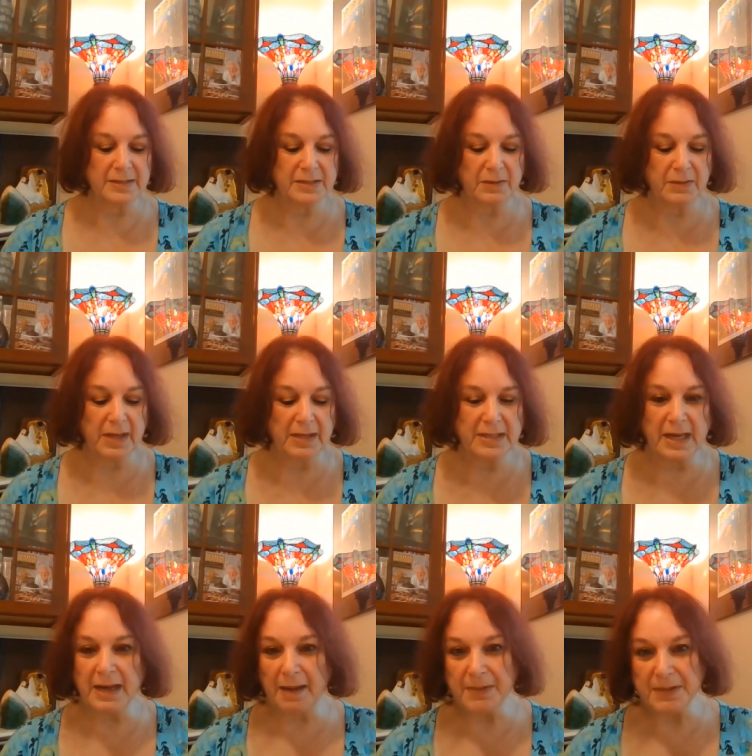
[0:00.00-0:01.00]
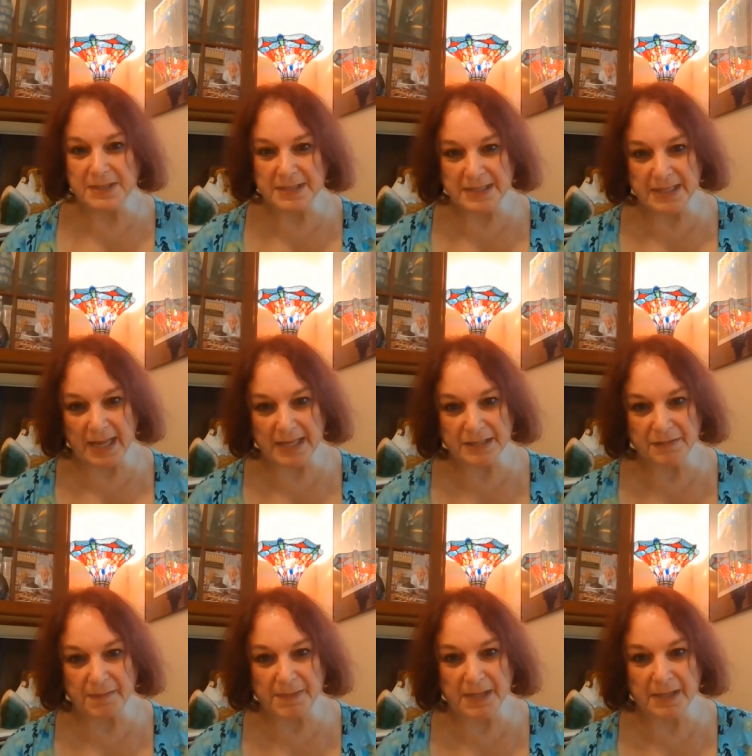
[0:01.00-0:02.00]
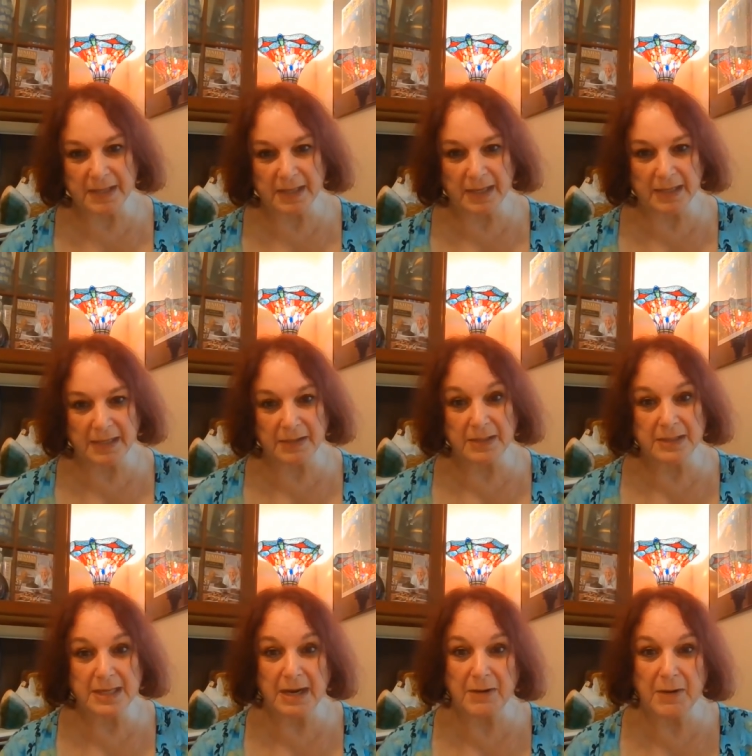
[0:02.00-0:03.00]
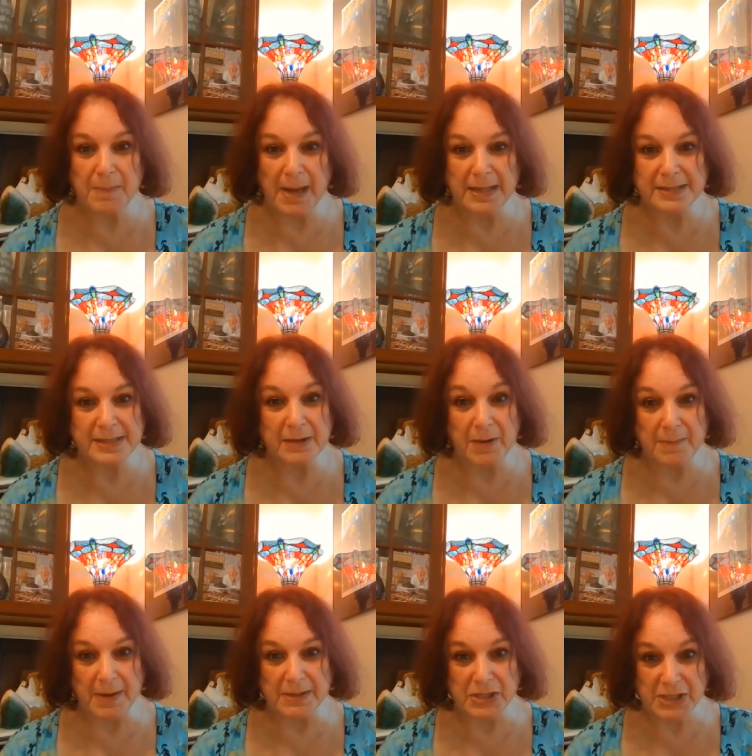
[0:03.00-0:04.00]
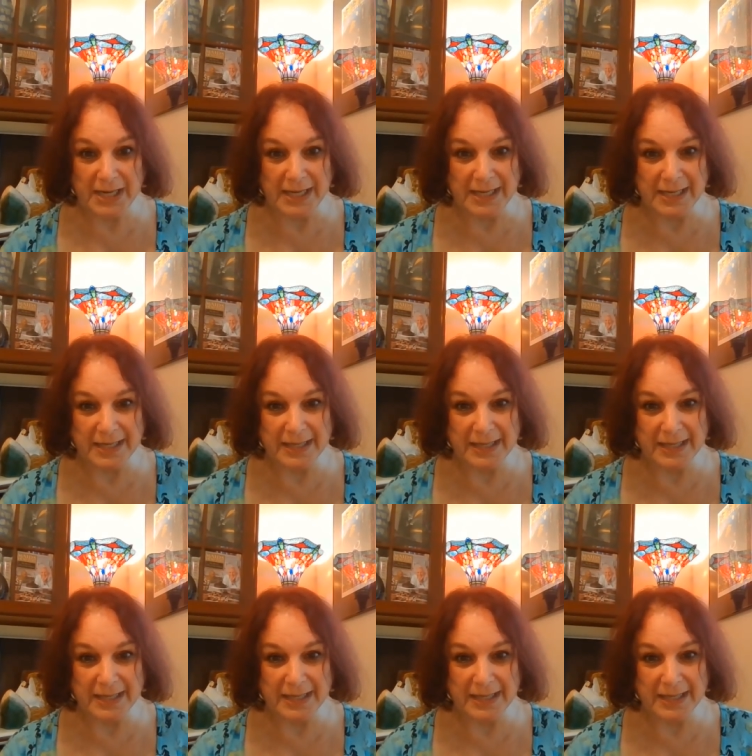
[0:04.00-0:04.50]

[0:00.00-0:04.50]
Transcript: So the deck I'm using today is from the uh, Gilded Tarot by Ciro Marchetti.